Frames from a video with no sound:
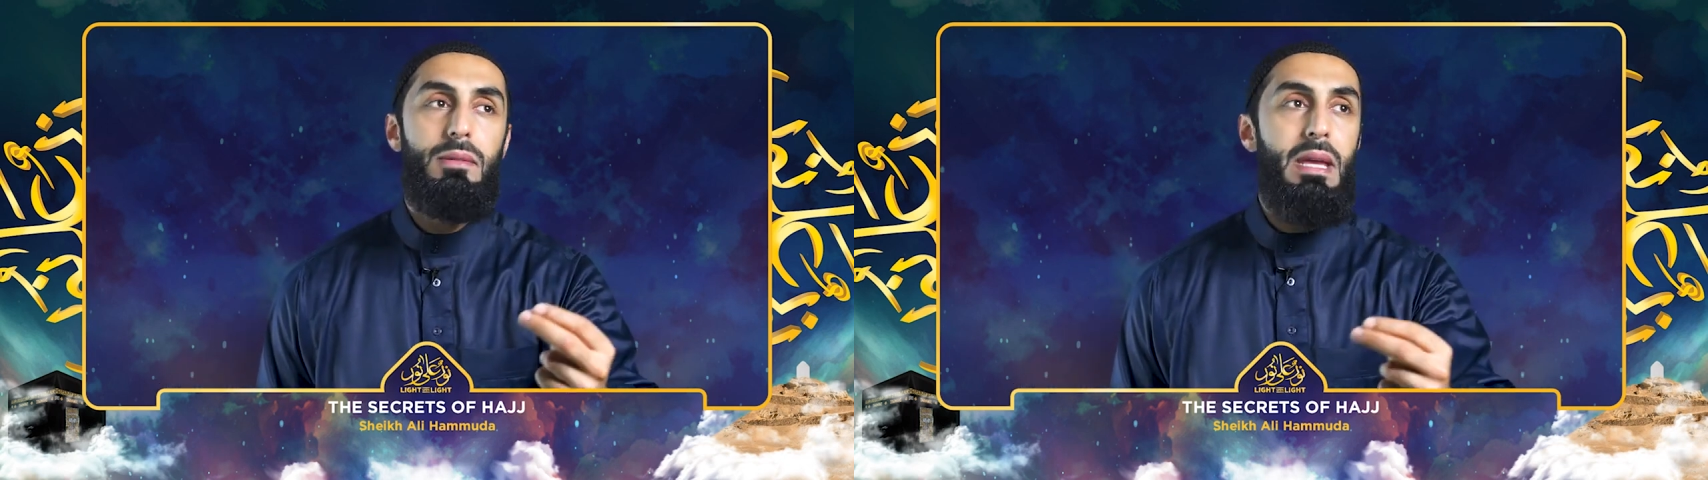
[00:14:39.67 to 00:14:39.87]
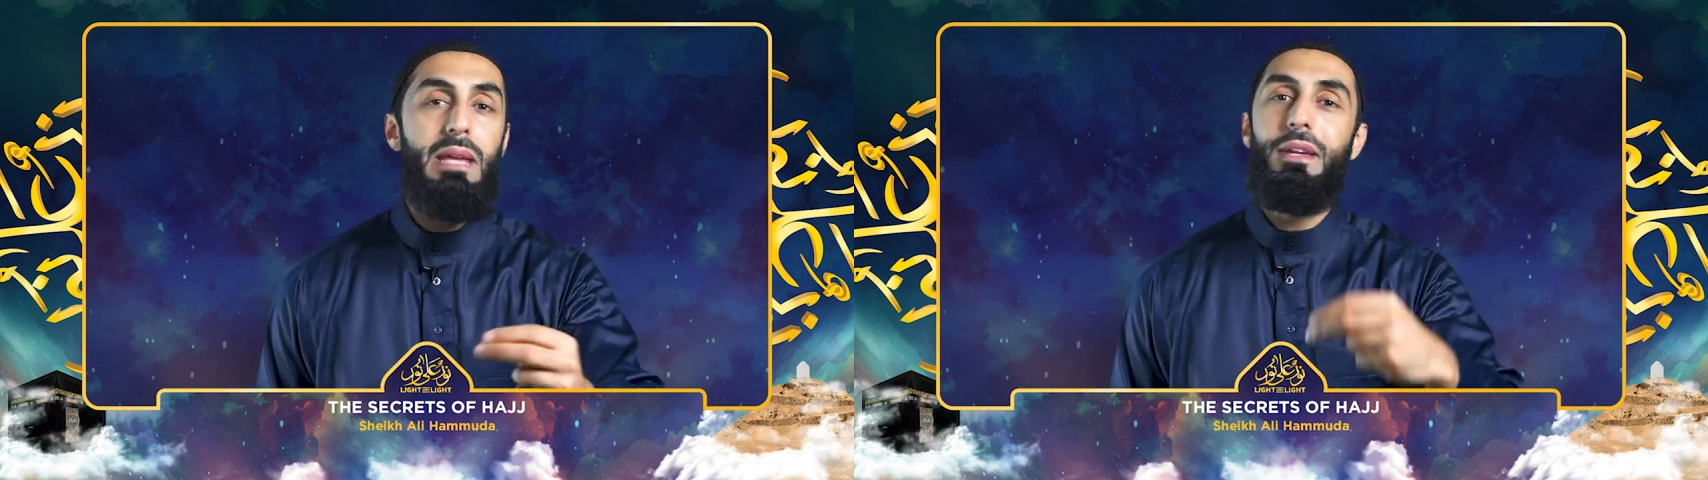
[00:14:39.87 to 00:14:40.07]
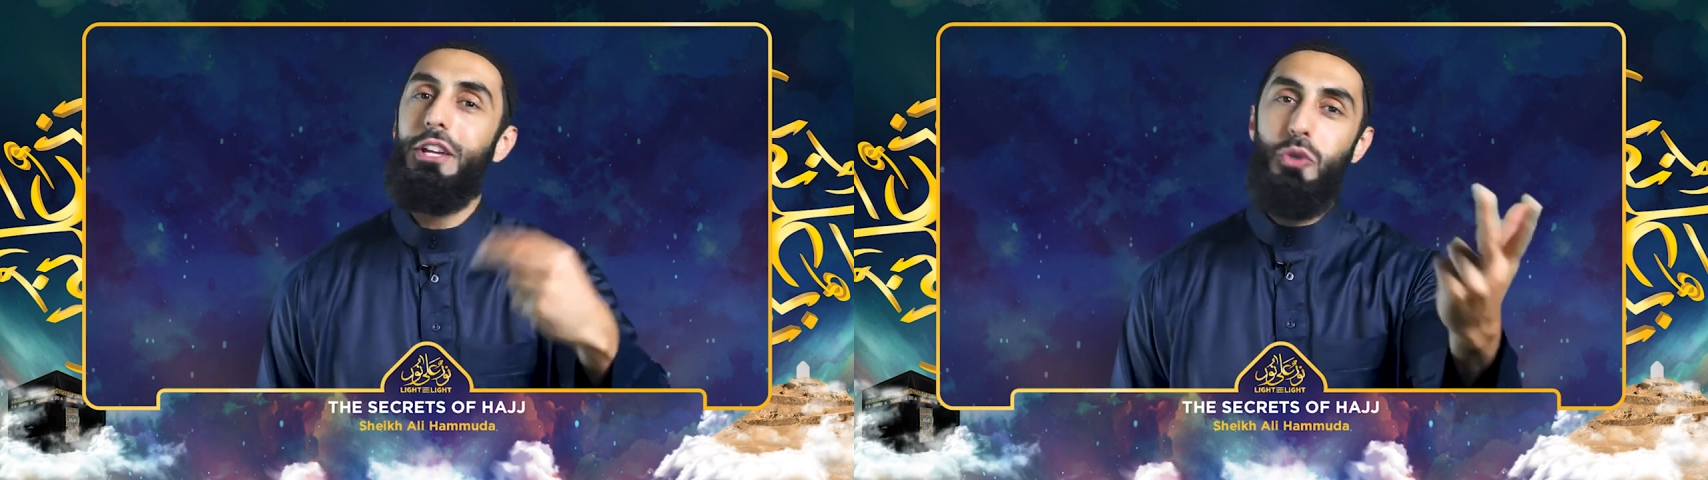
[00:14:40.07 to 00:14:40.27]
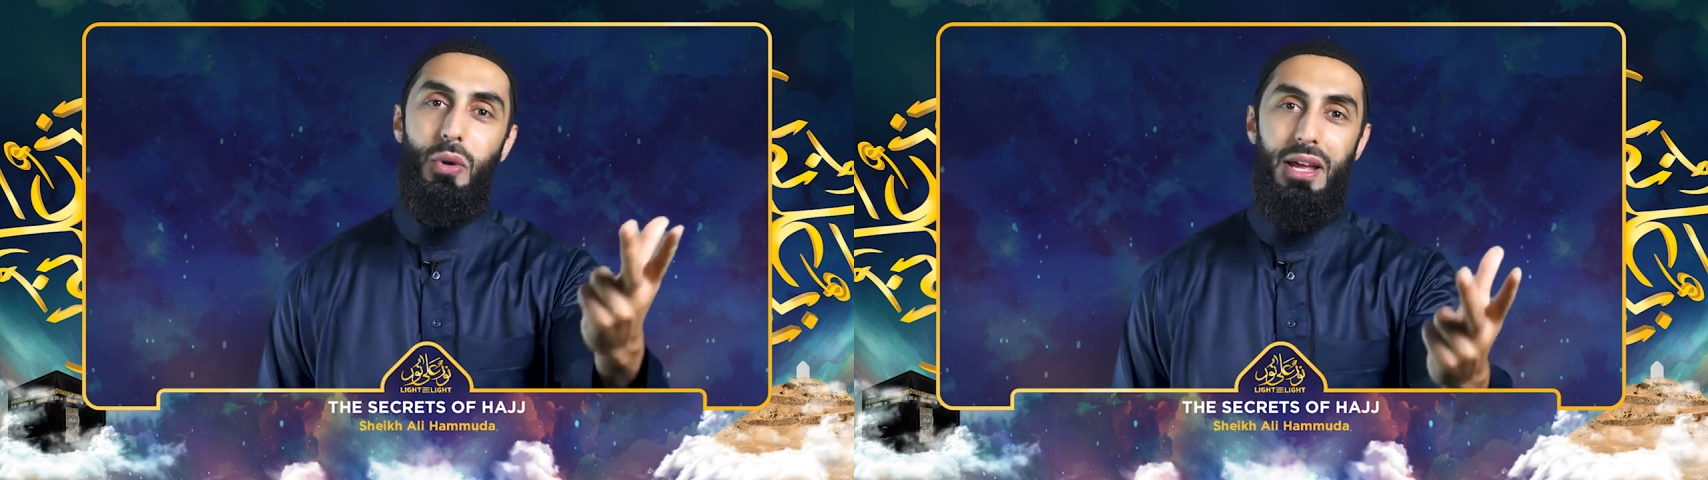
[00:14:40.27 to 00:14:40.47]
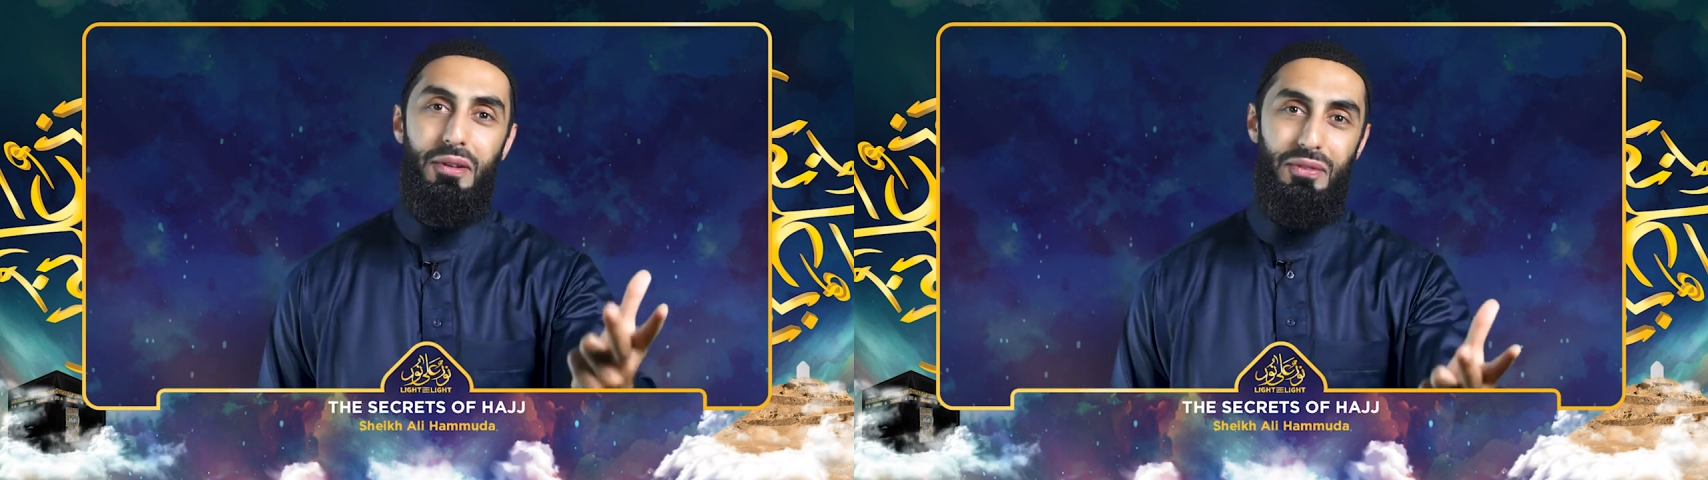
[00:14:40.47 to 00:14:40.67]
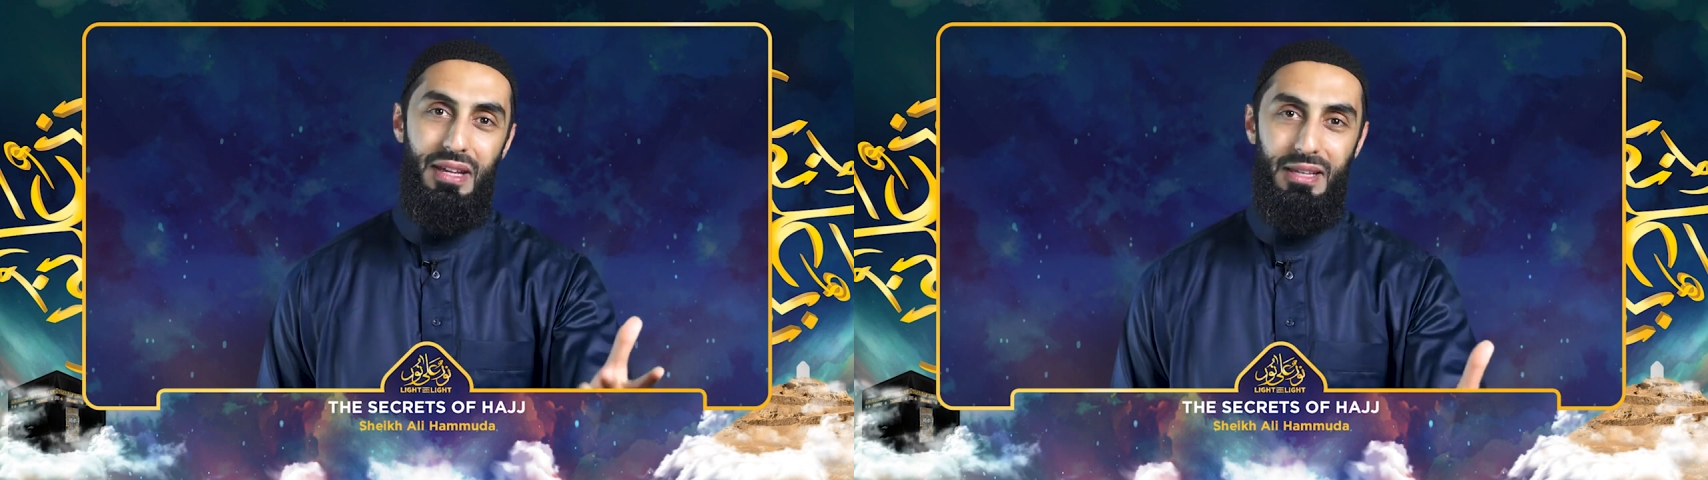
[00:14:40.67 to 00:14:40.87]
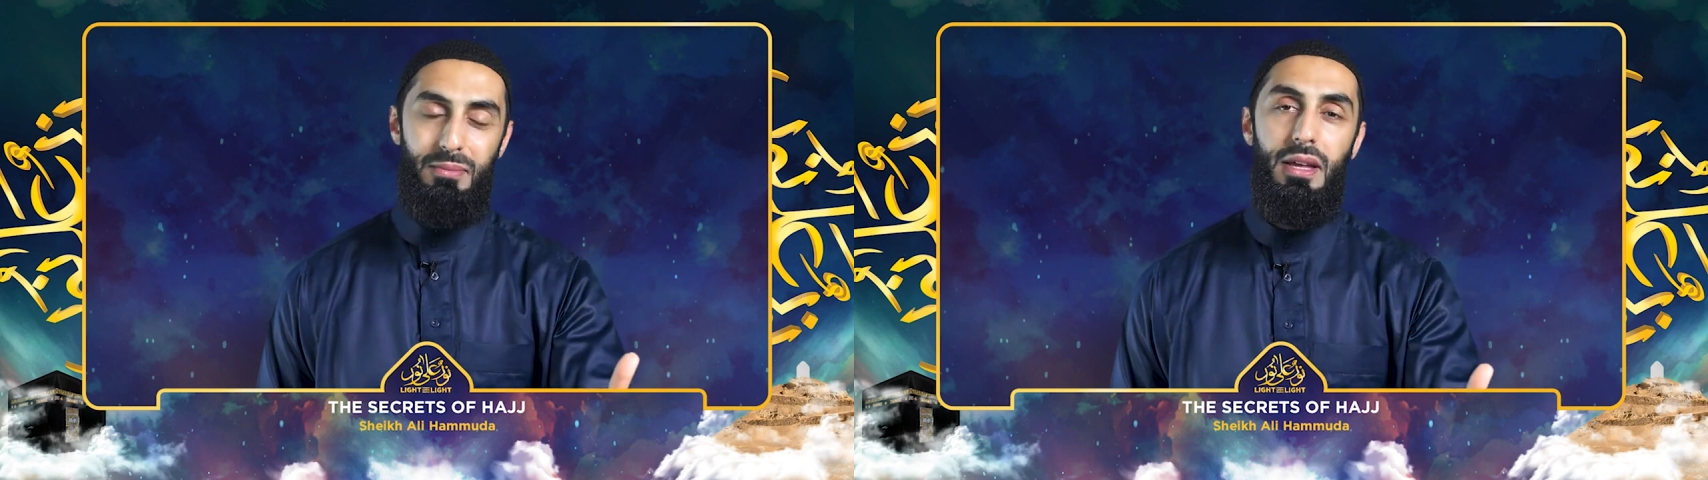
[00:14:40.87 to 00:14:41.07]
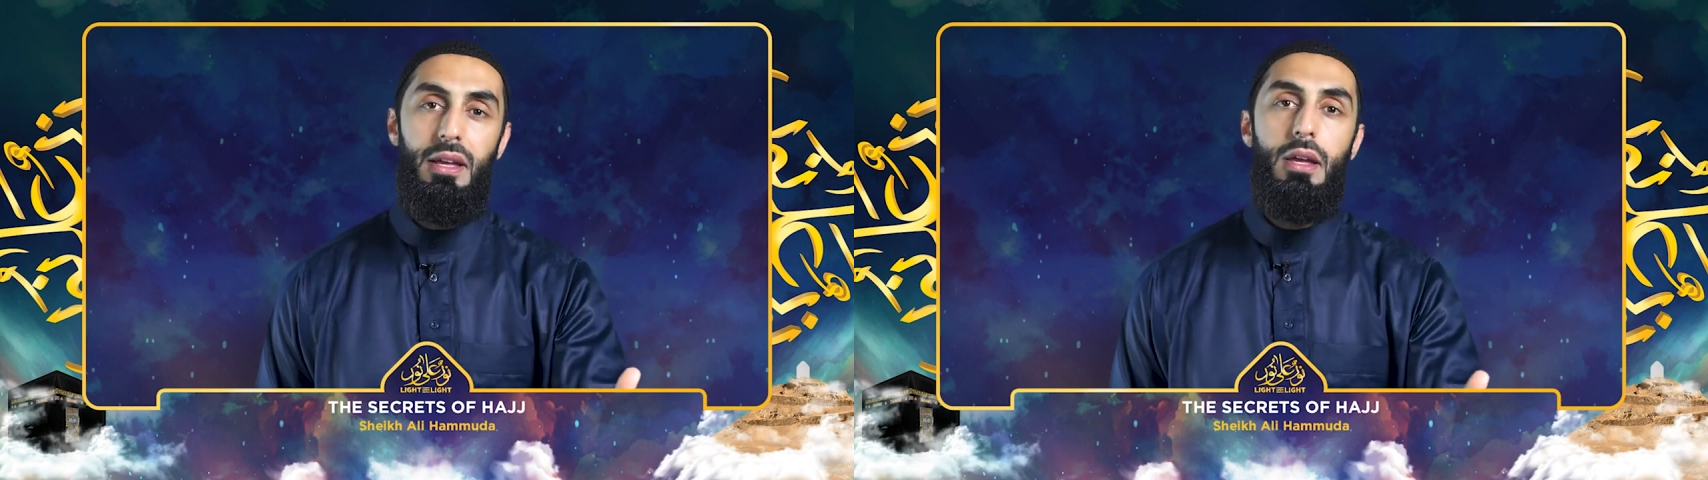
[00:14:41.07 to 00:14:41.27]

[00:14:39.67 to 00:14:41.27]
maybe in your lifetime.